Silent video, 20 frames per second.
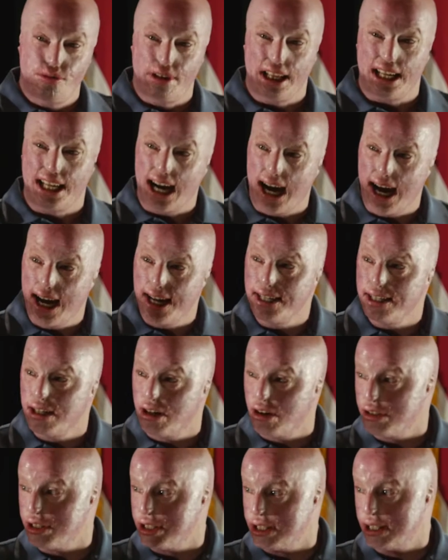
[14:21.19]
They kind of
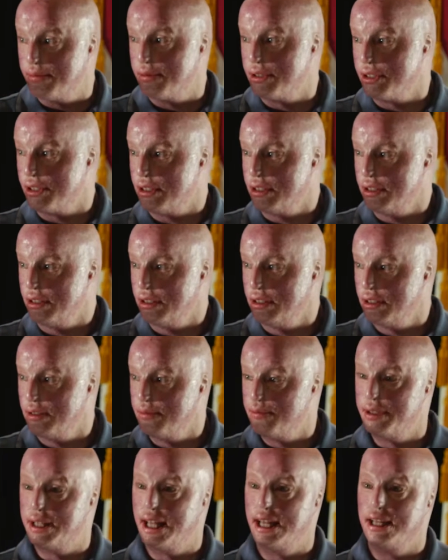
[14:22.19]
are similar,
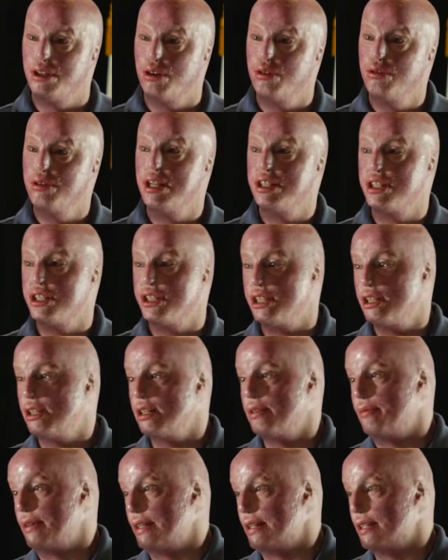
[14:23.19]
but they don't
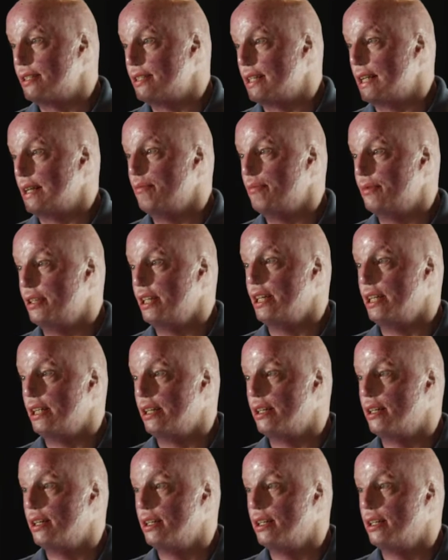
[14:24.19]
necessarily mean the same thing.